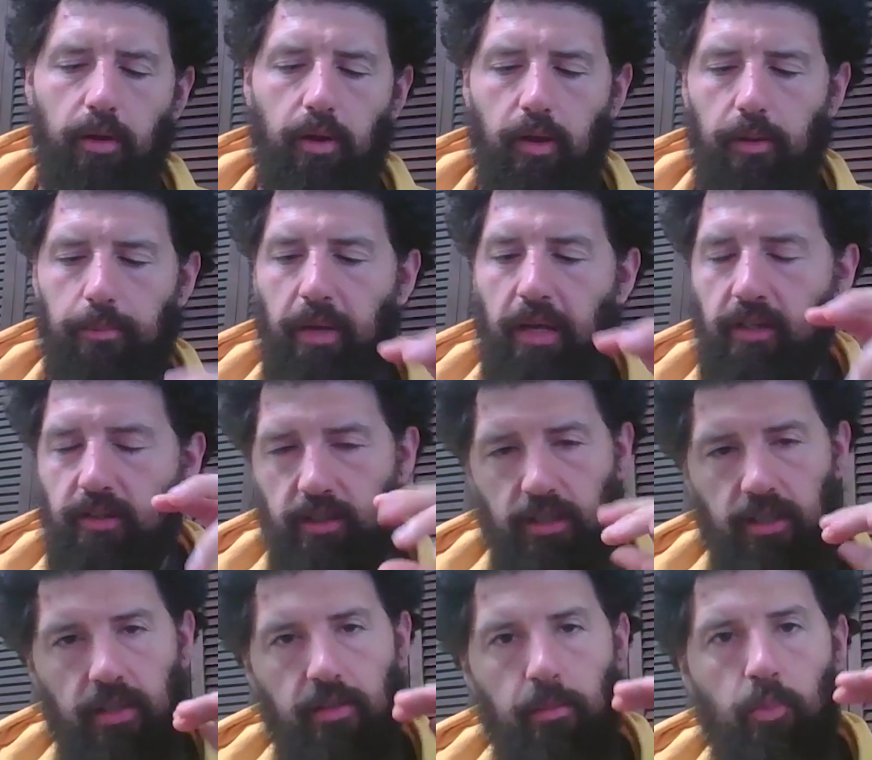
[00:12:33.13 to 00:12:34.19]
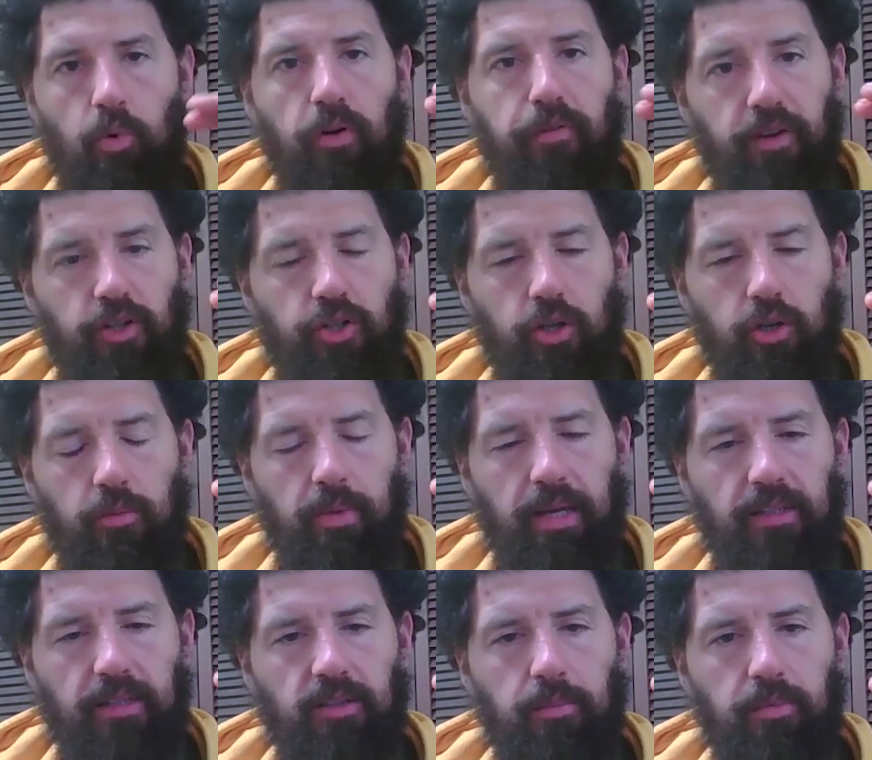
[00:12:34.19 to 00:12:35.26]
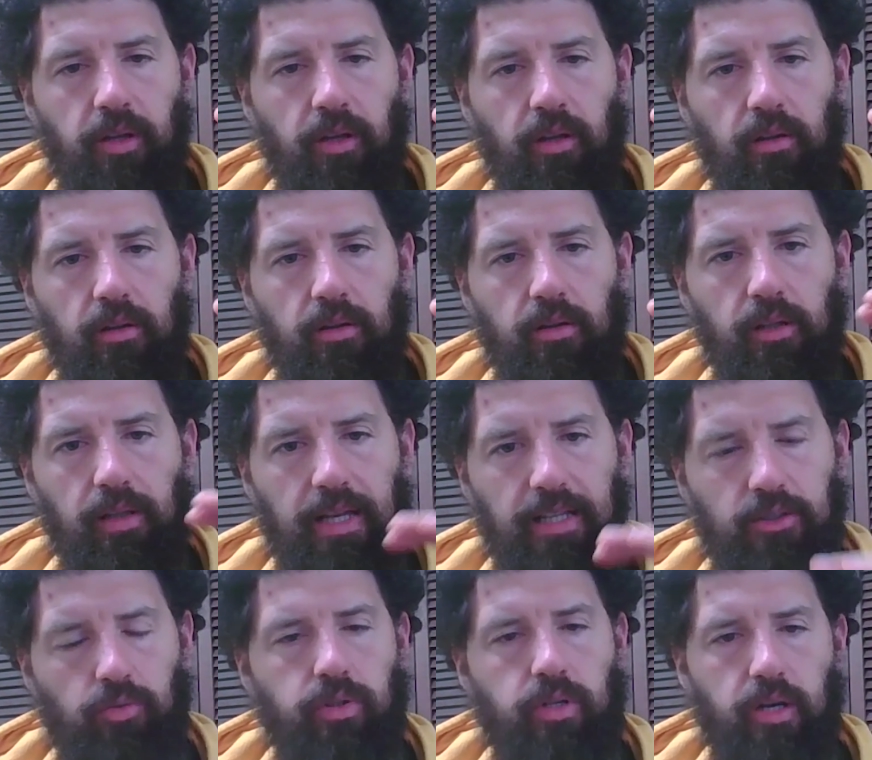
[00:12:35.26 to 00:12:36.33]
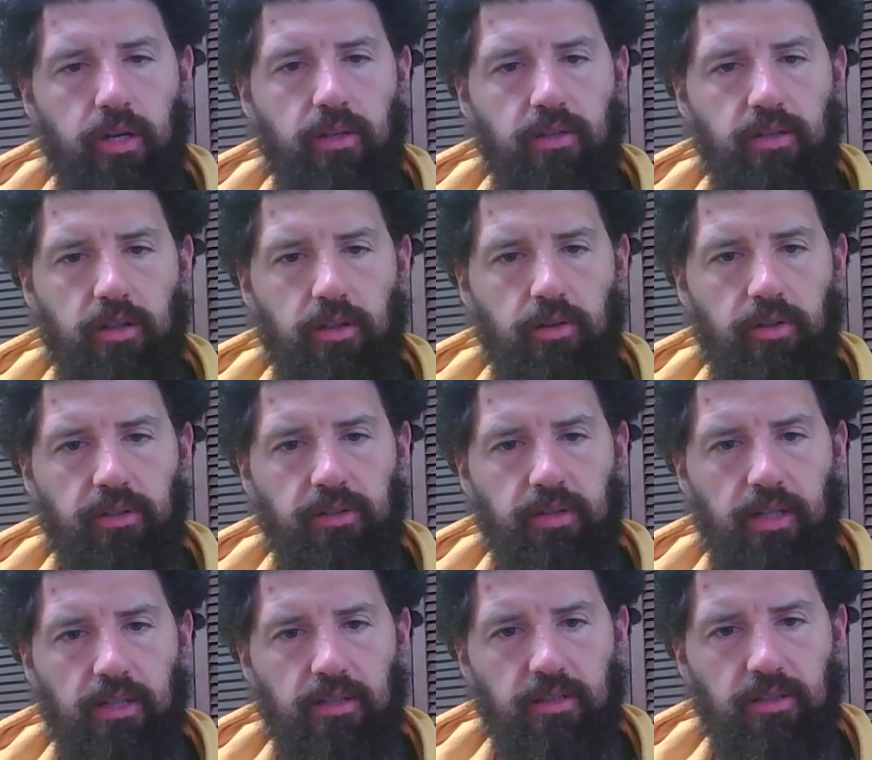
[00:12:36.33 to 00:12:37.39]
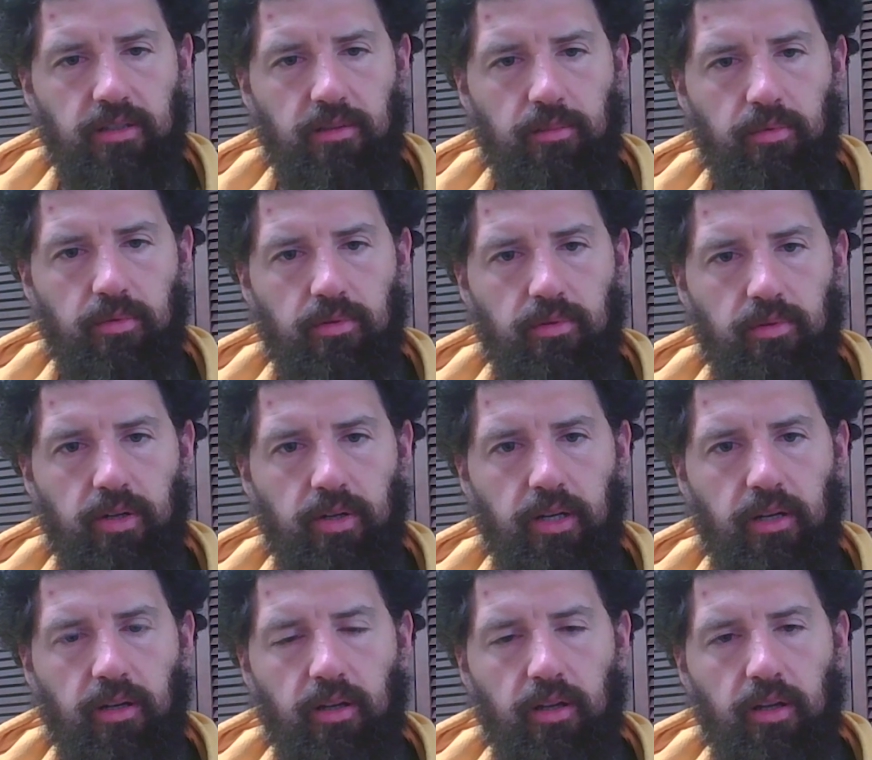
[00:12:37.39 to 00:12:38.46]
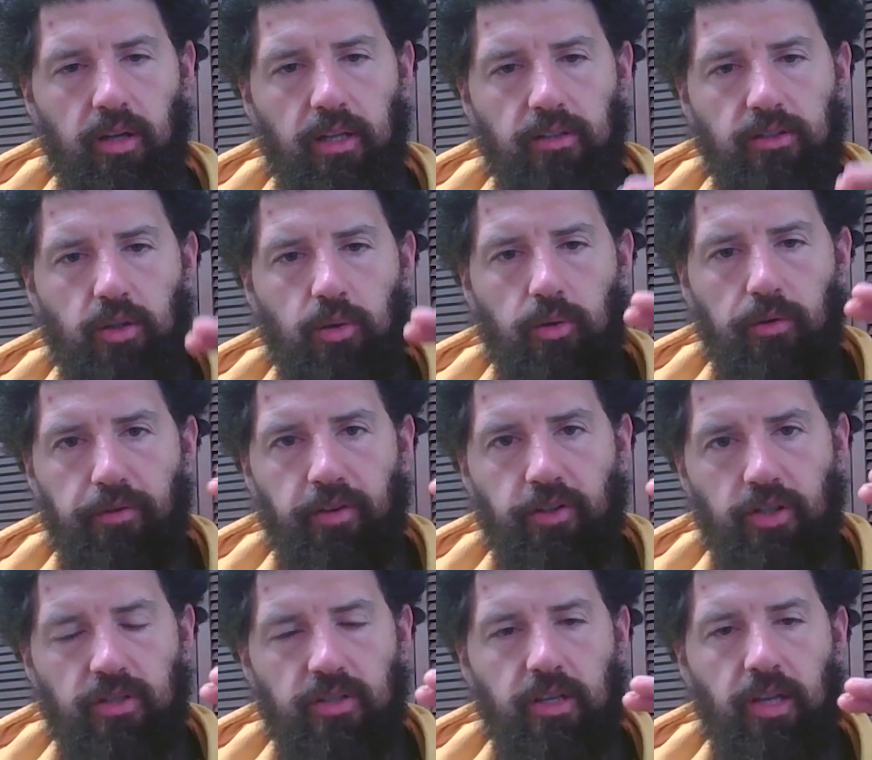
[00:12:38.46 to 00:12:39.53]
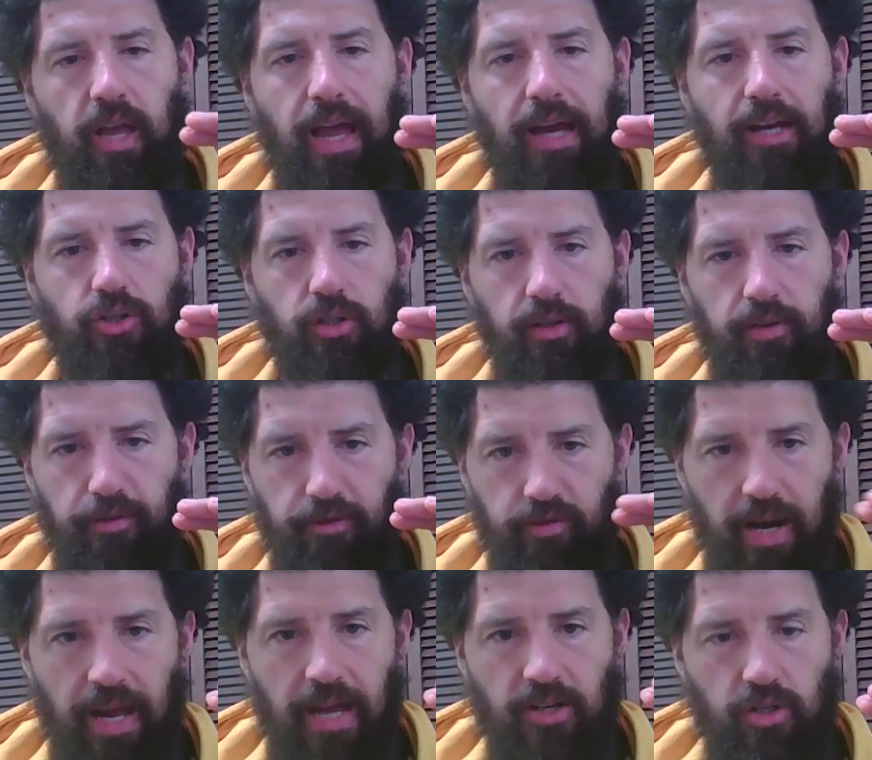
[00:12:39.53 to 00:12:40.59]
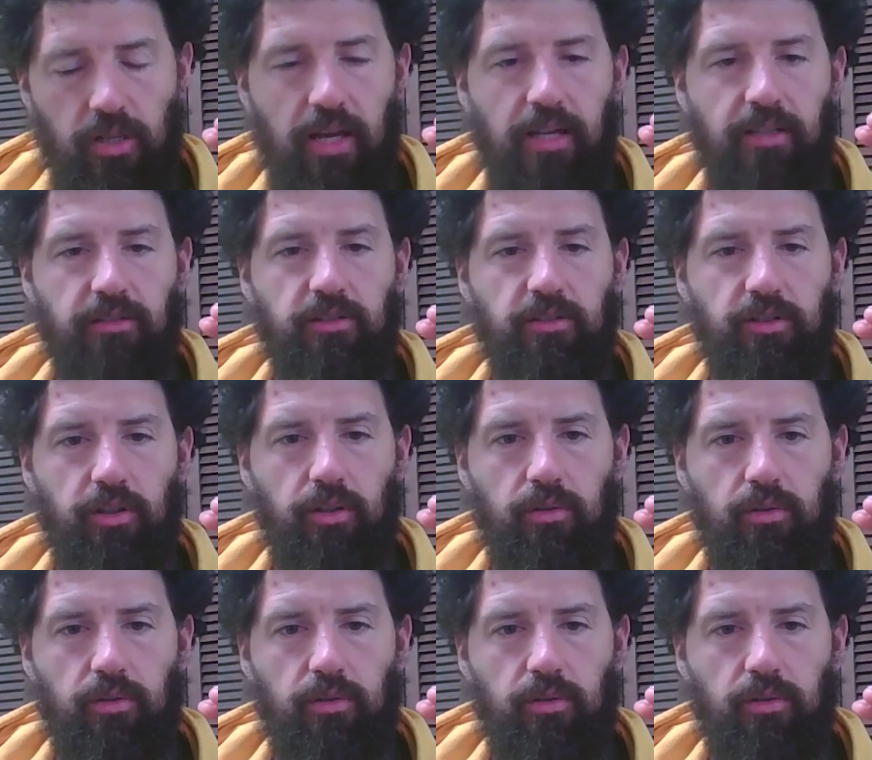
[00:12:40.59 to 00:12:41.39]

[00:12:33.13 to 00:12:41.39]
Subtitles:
it basically, the more efficient you make something, the less redundancy there is in that system, right? And so efficiency actually fragilizes you,